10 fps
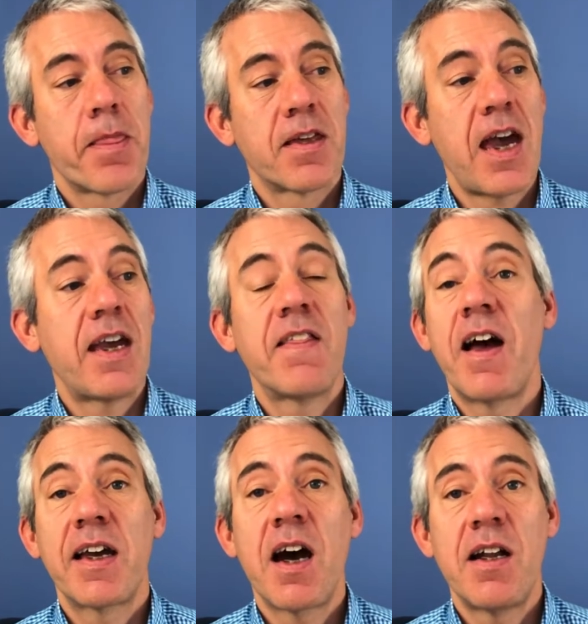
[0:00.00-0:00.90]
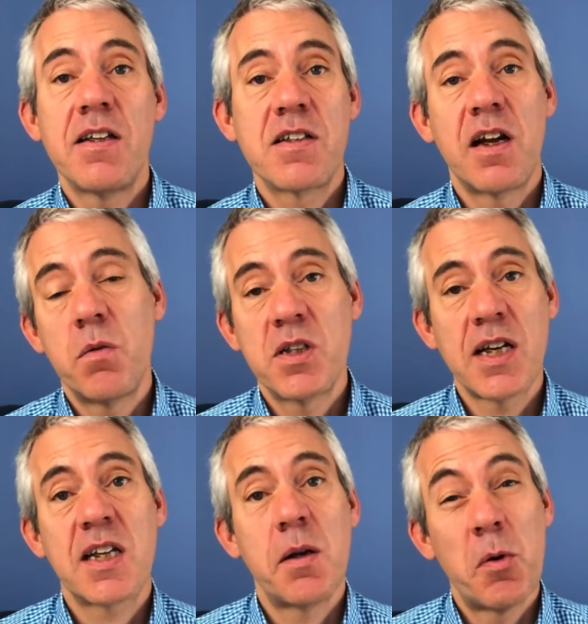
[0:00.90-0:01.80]
getting that guidance. And I was
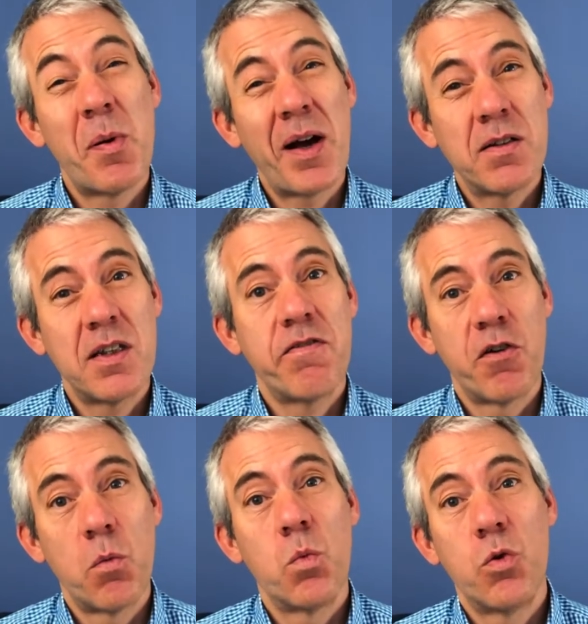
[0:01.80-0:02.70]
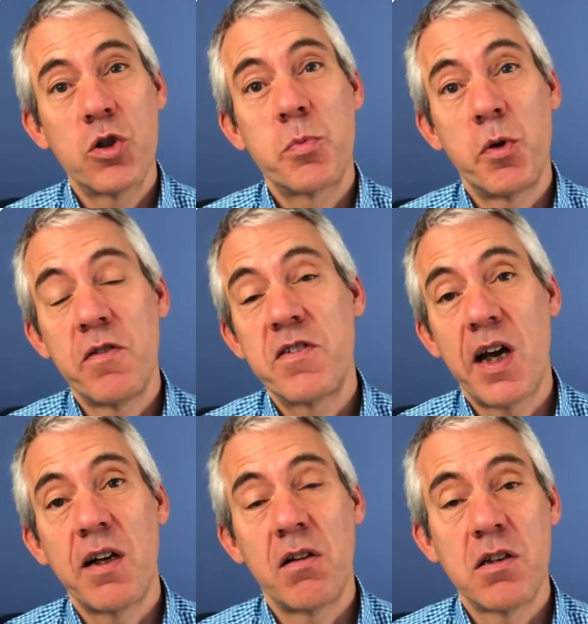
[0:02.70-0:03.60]
asking them about different waterproof
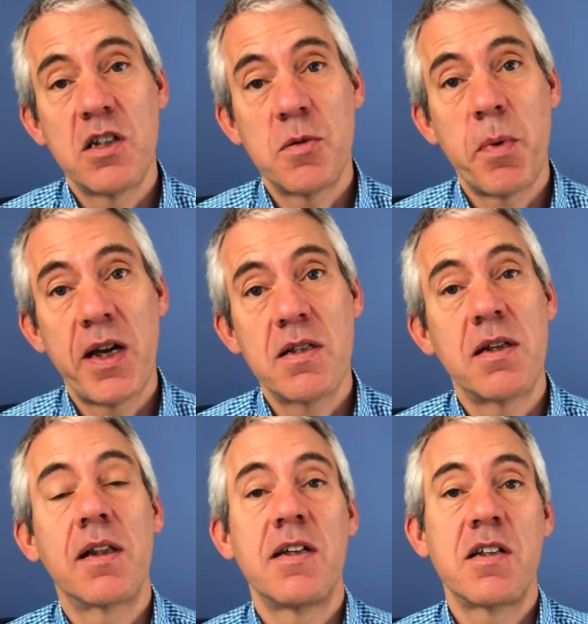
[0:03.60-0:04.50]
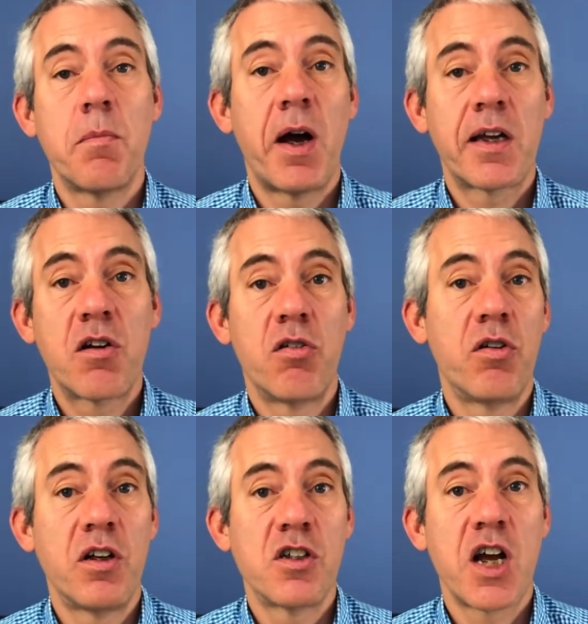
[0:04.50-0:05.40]
technologies, basically. So my
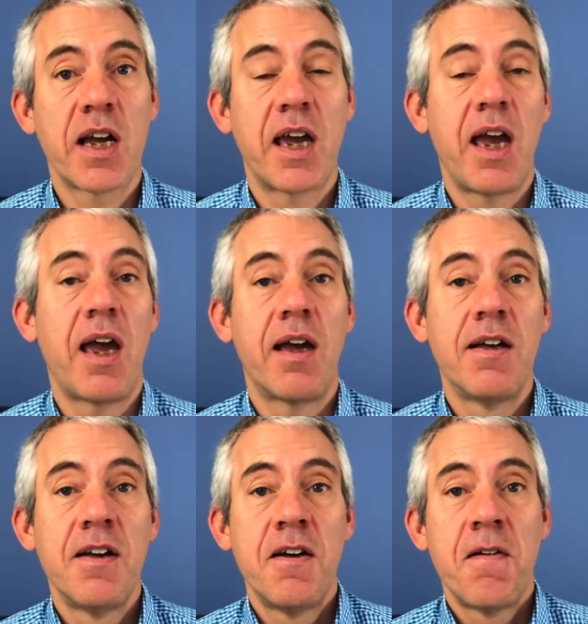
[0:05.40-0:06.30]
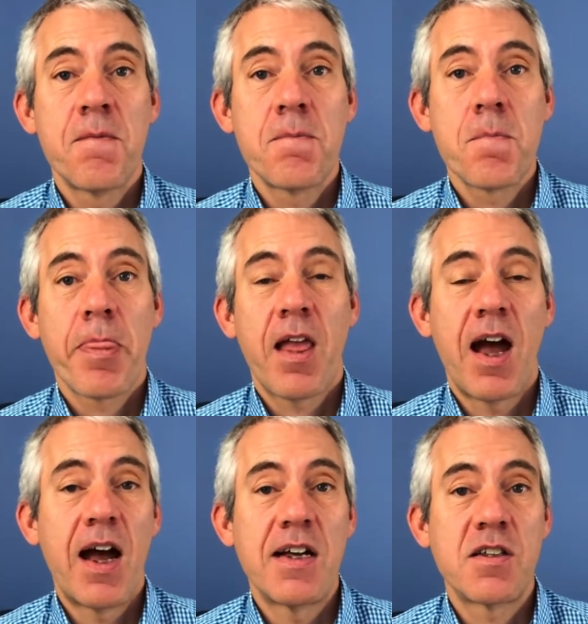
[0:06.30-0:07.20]
current jacket
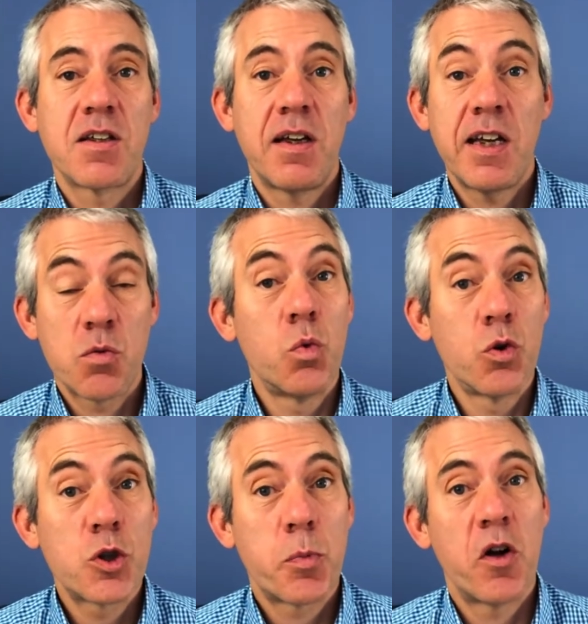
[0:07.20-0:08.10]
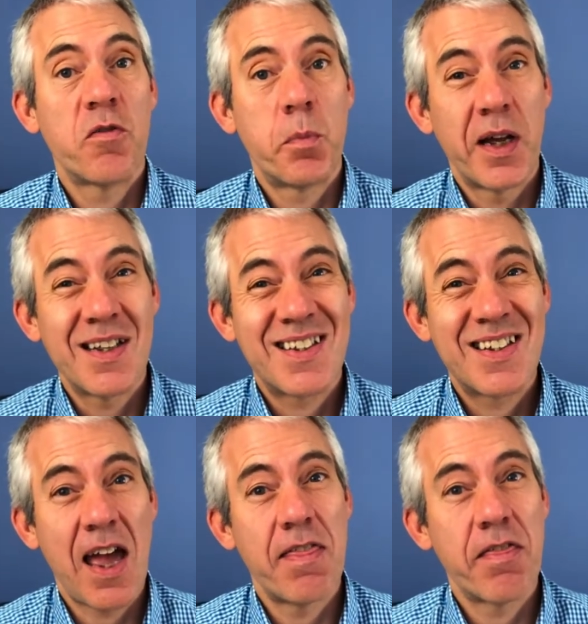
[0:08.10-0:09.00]
is waterproof, but it's
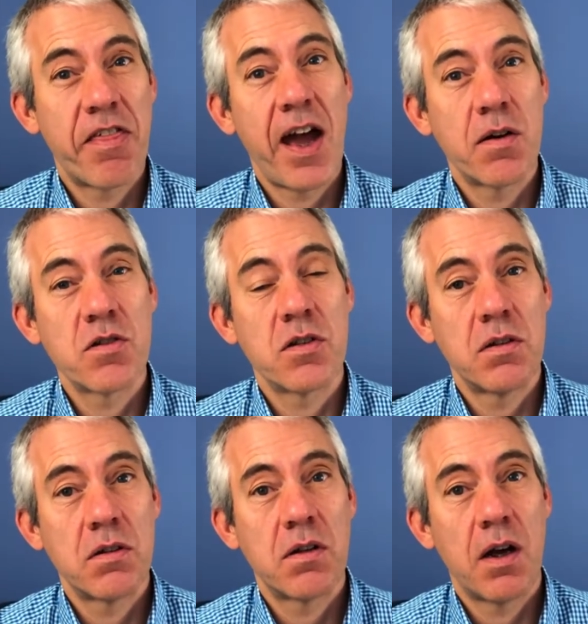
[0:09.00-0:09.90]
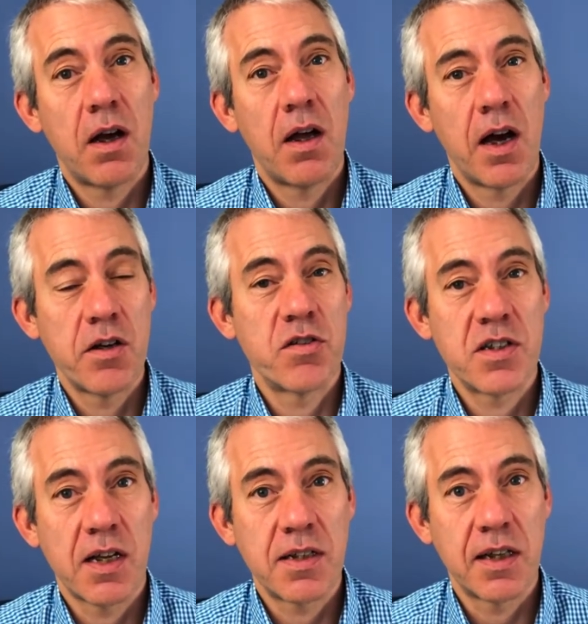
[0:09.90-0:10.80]
10,000
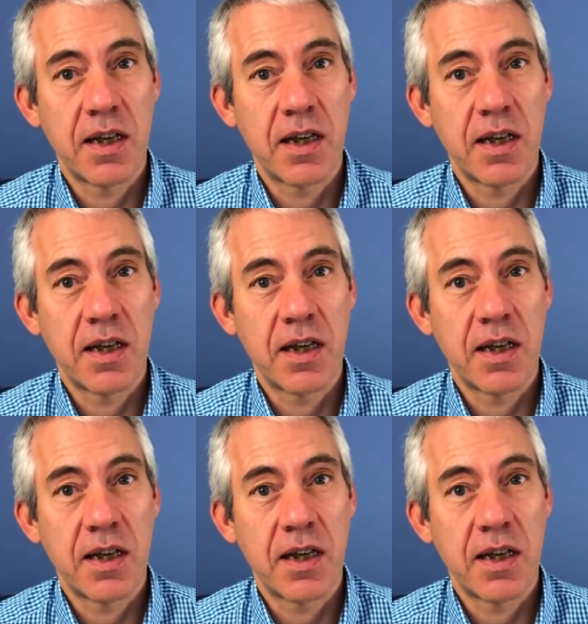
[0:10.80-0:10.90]
hydrostatic